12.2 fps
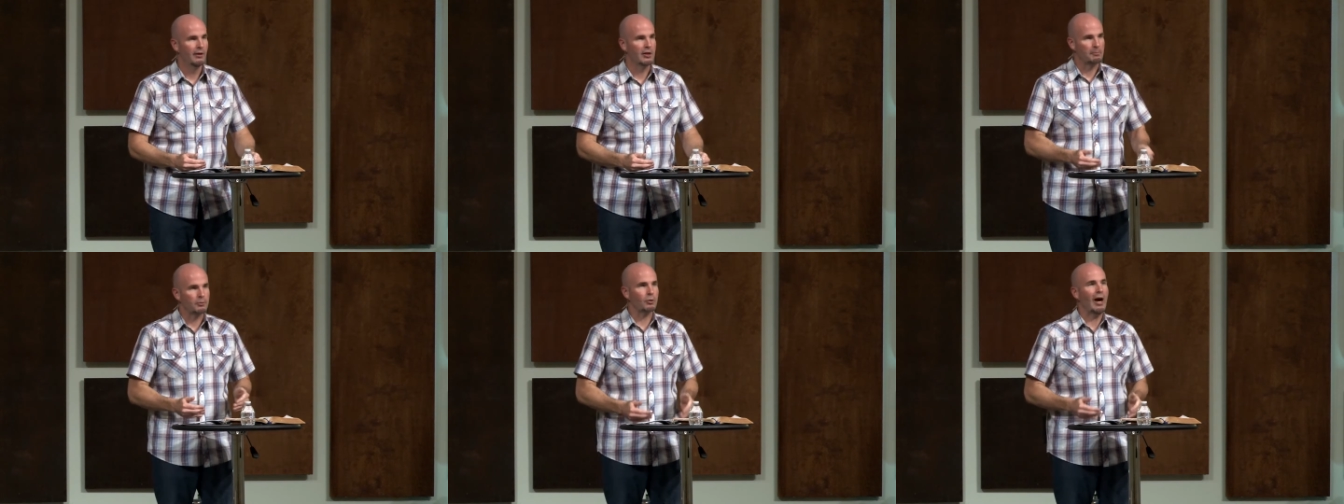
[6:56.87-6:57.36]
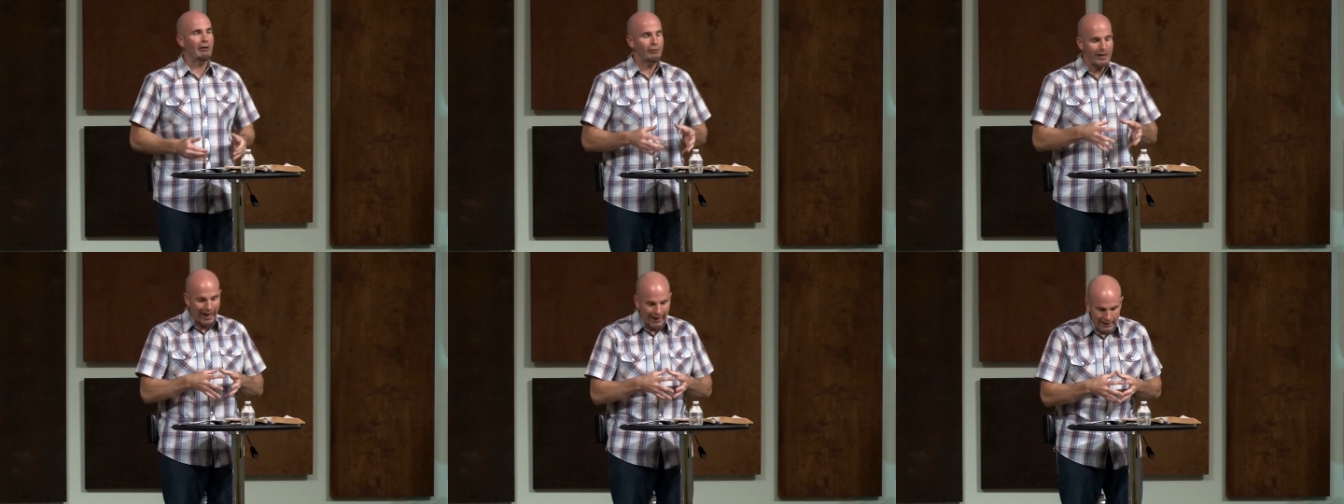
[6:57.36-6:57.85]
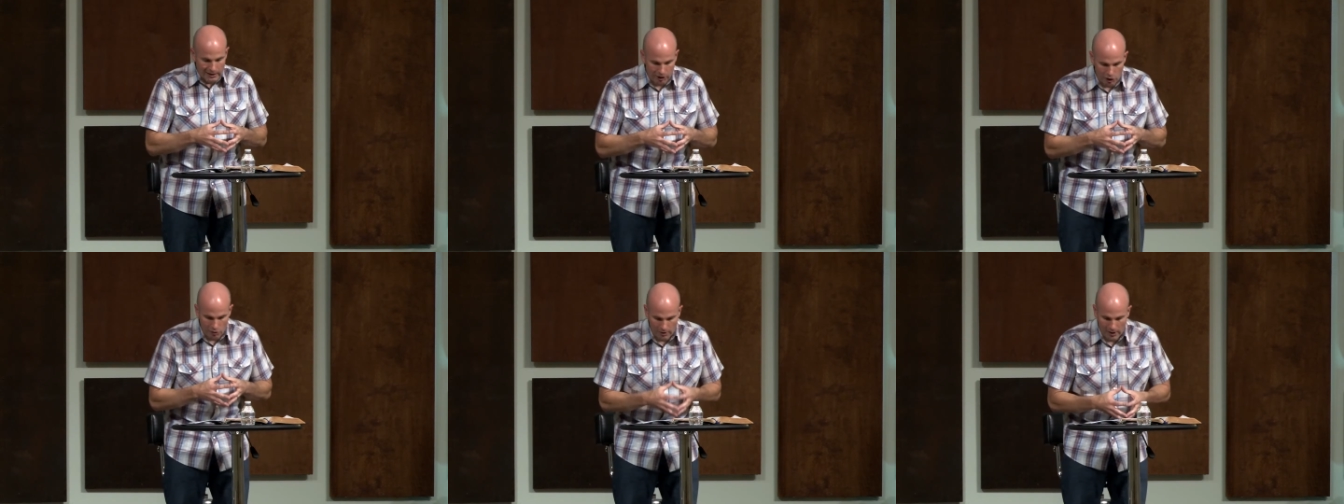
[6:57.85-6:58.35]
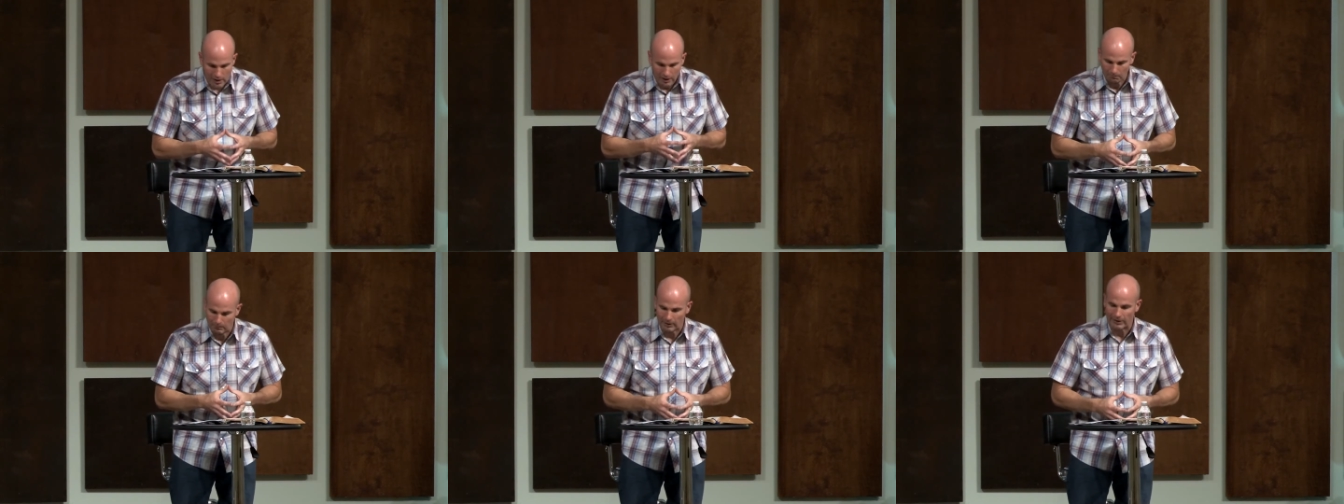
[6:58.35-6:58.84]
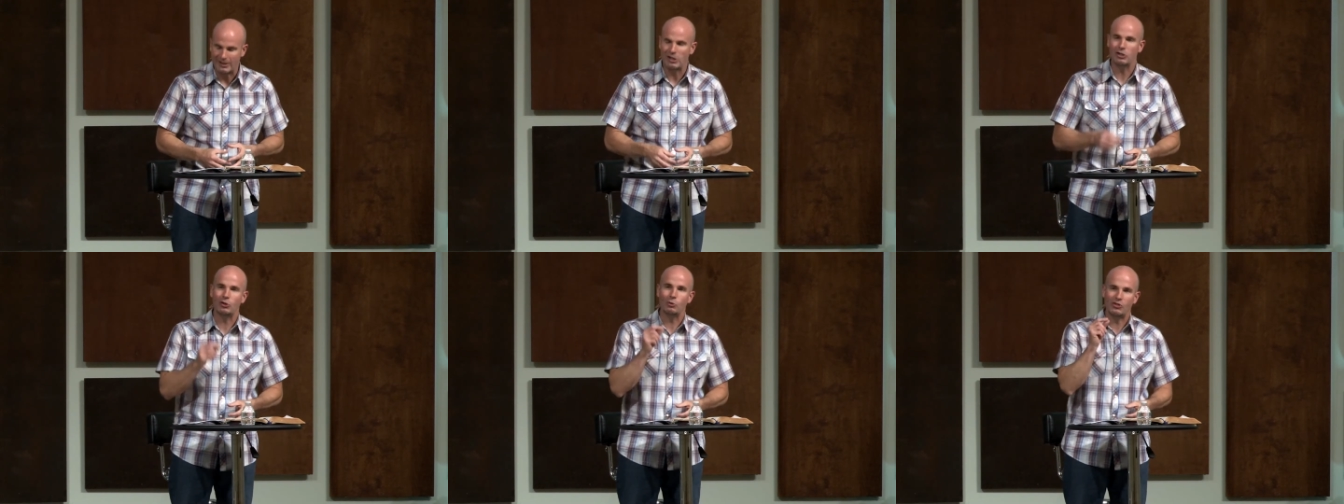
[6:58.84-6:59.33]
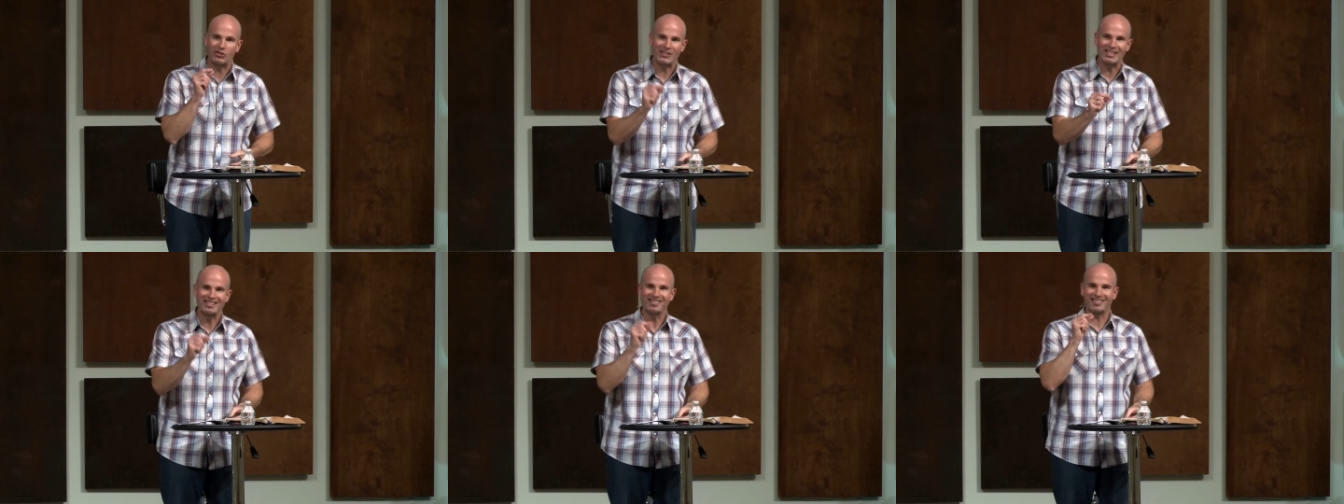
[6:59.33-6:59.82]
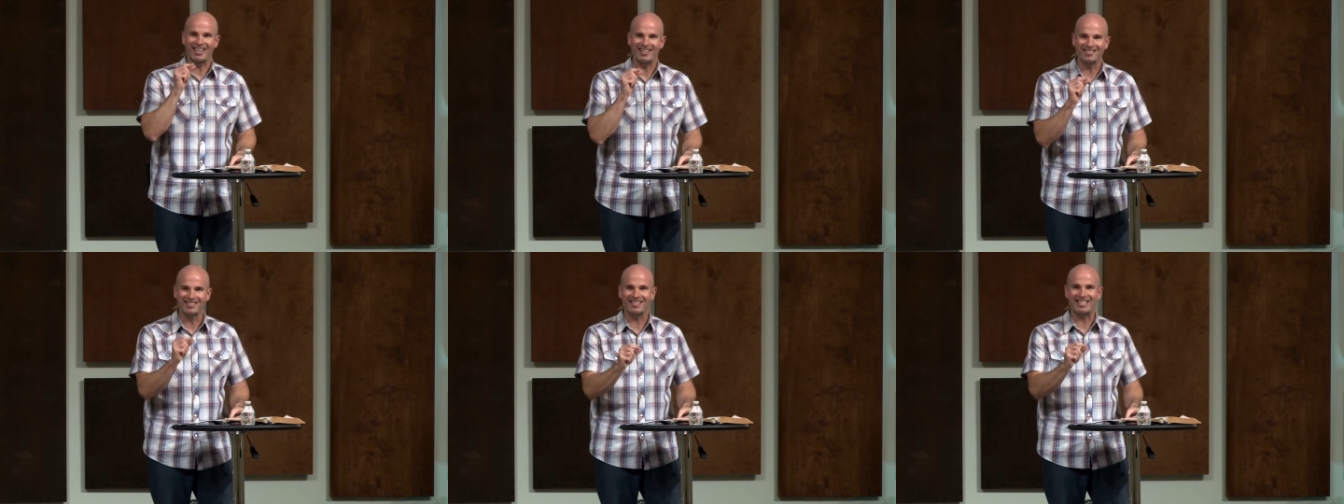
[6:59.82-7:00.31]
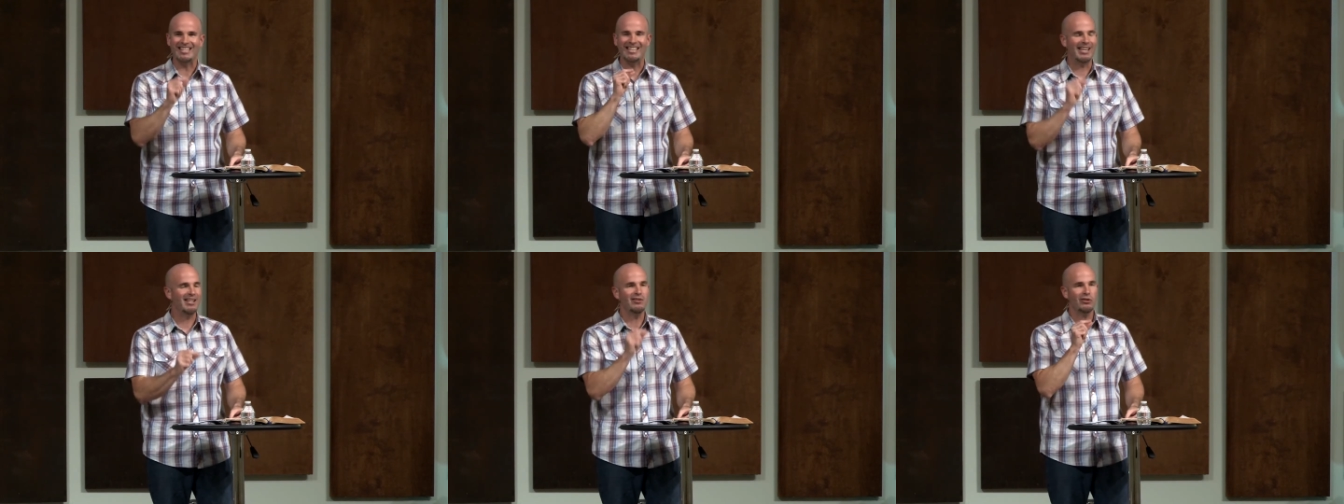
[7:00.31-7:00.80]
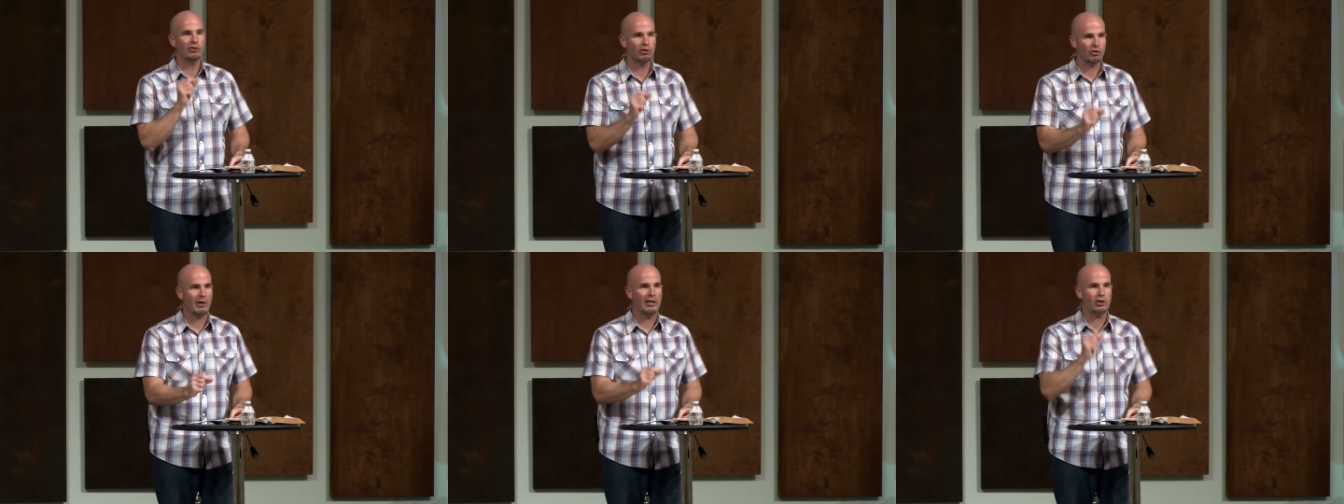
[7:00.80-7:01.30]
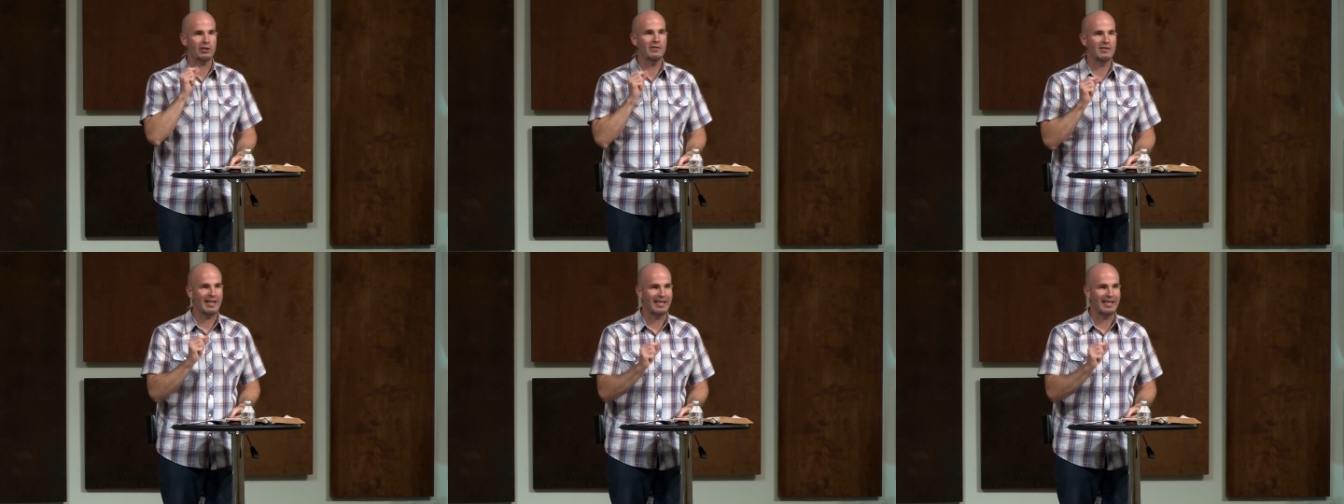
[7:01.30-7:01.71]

The prophet has the unique ability to sense and see indiscretions